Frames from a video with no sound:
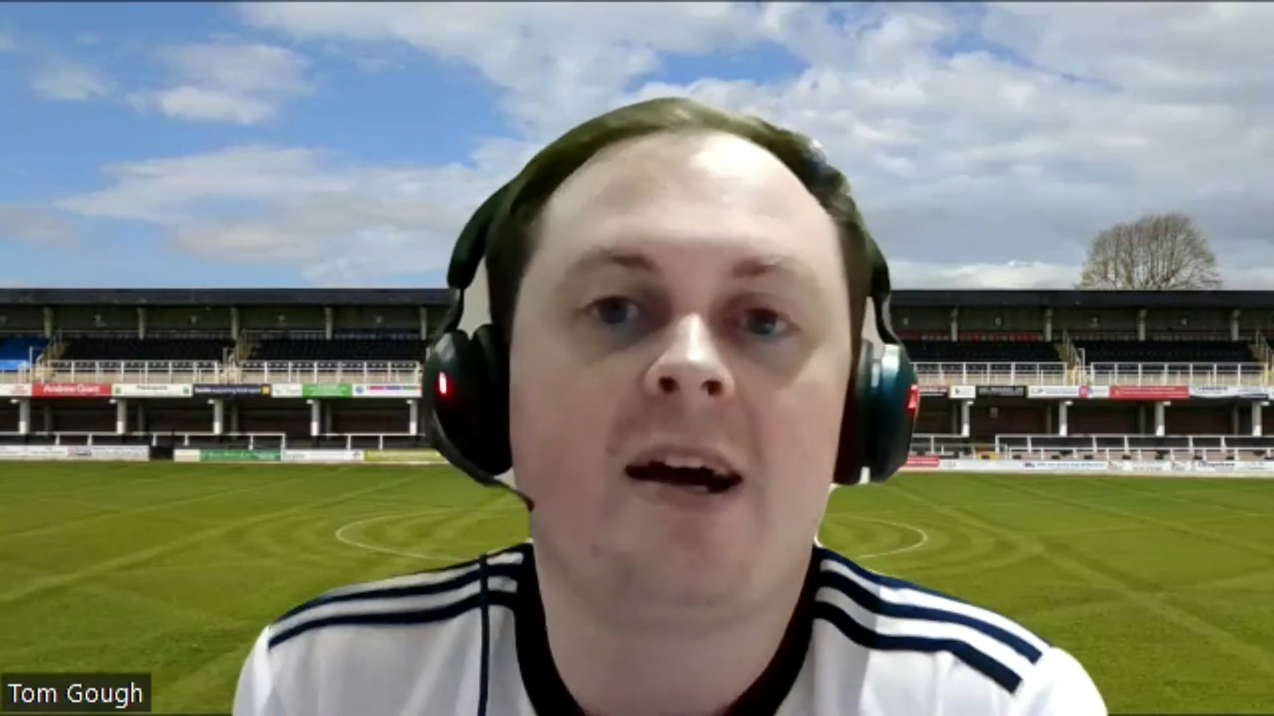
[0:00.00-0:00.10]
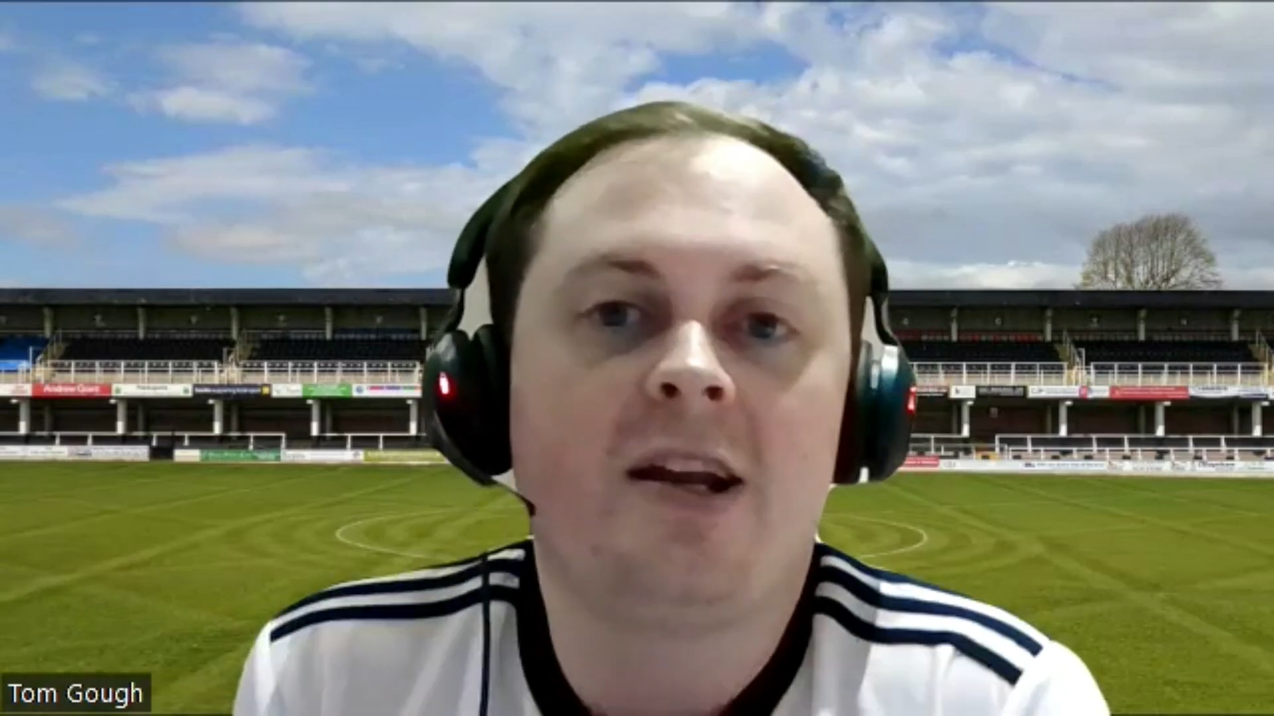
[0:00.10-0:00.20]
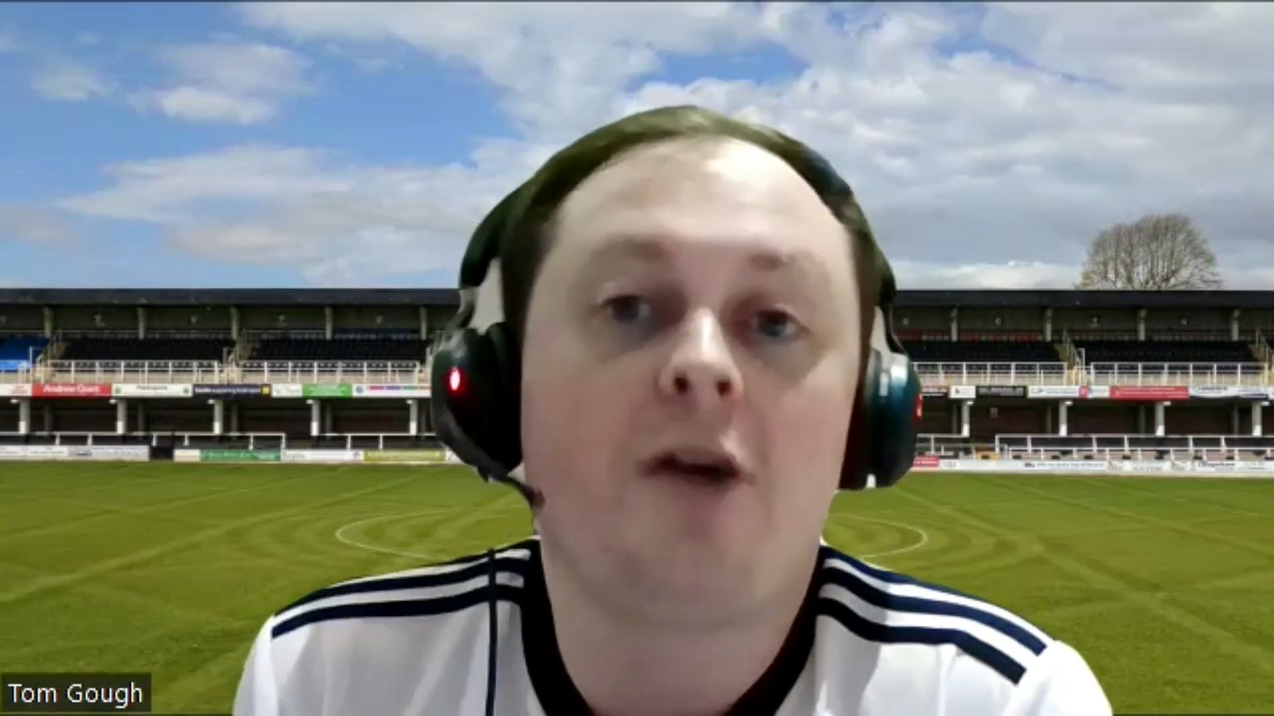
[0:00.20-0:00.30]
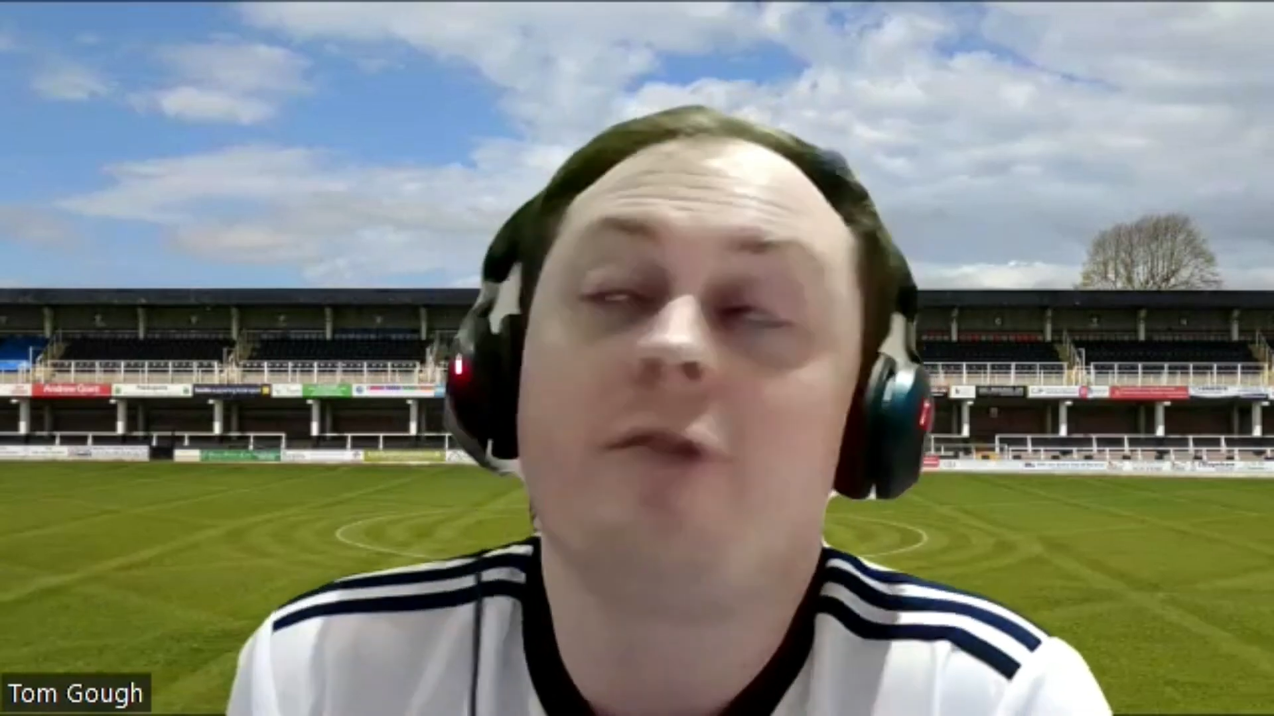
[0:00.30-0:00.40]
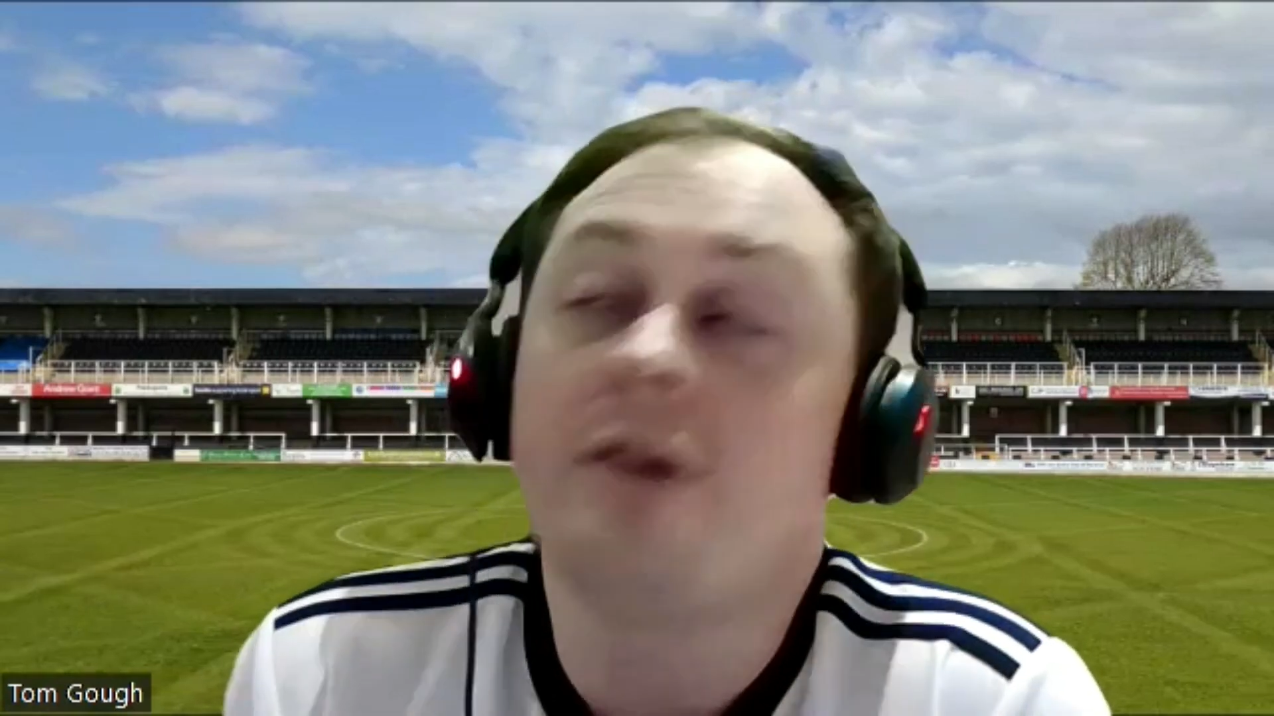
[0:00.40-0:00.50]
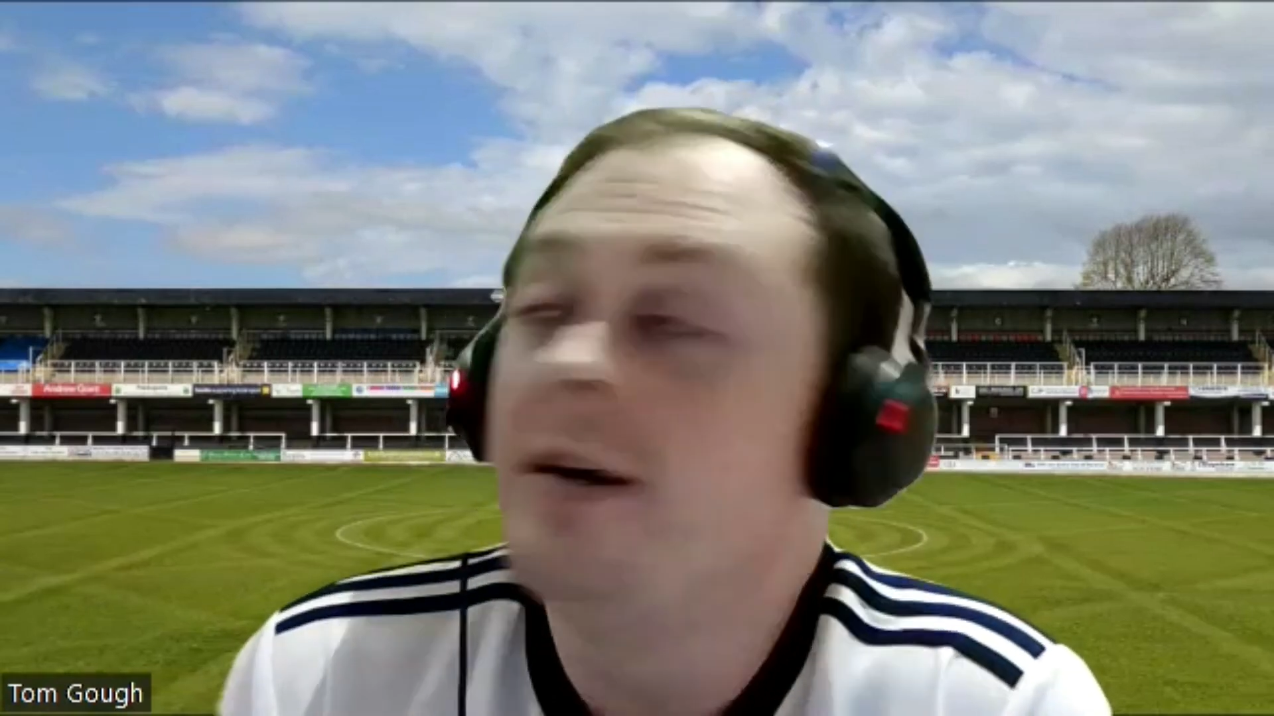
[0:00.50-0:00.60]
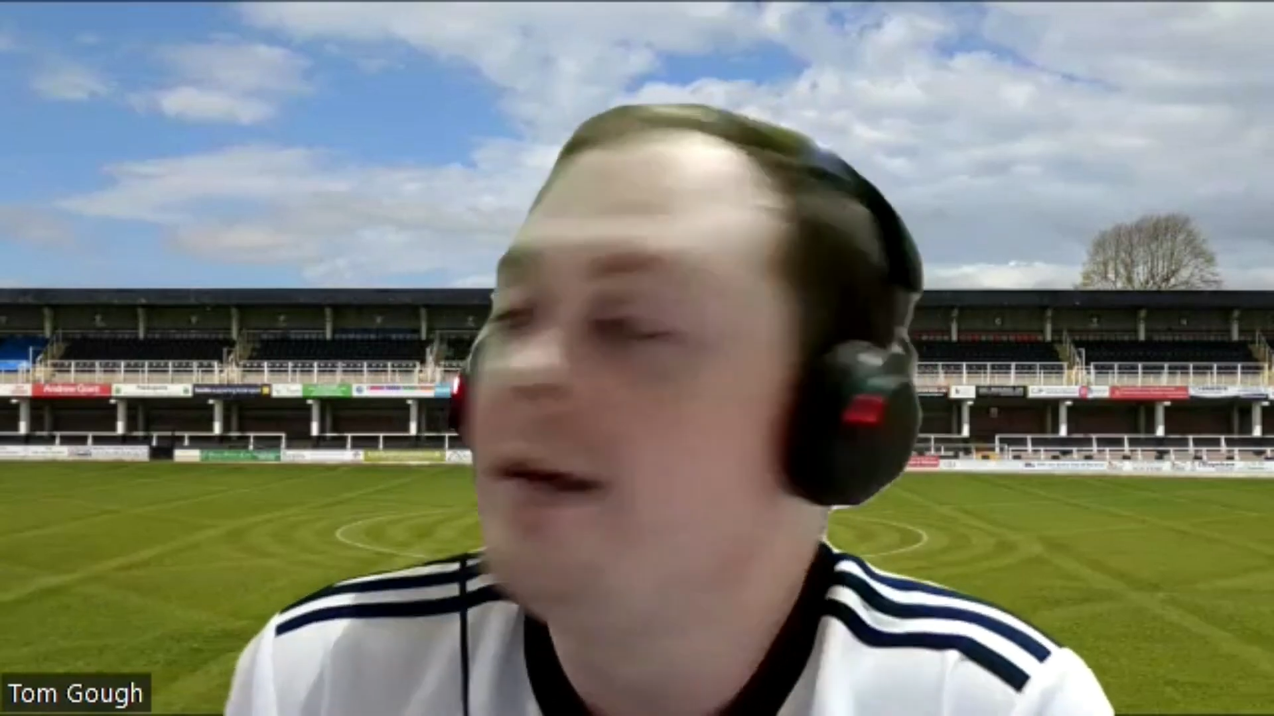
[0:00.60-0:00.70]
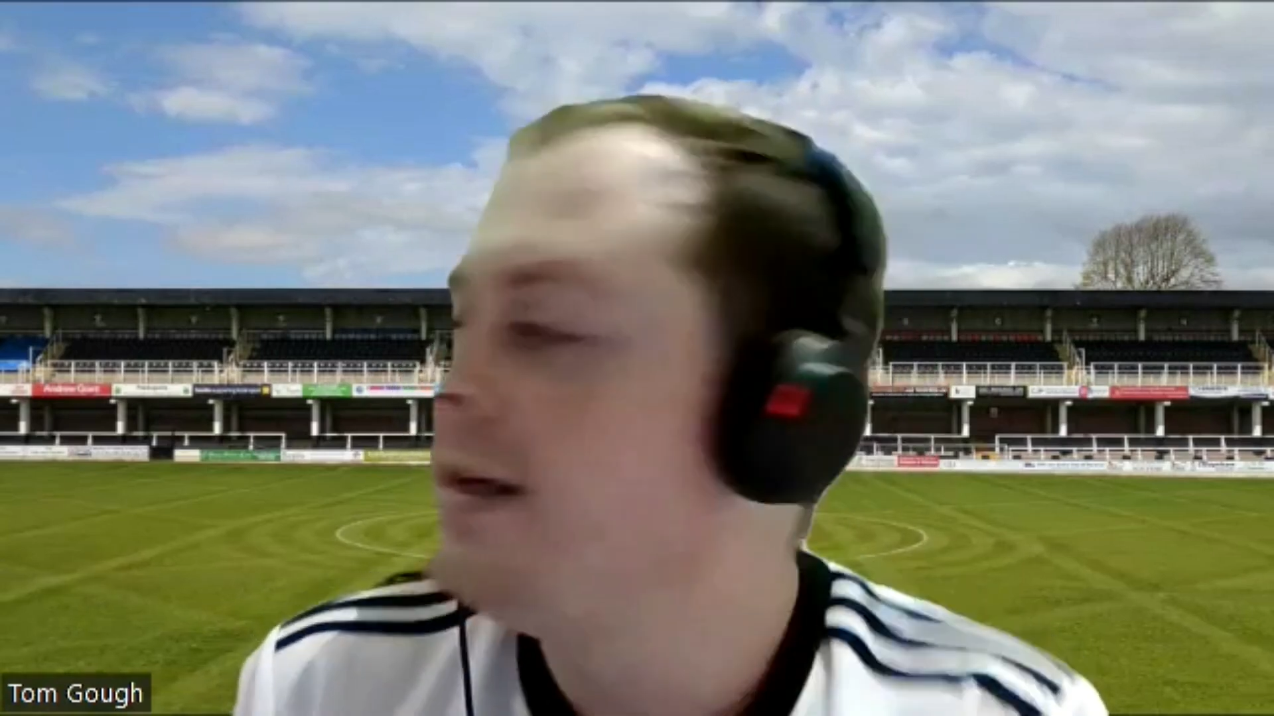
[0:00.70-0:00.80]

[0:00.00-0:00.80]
I know that,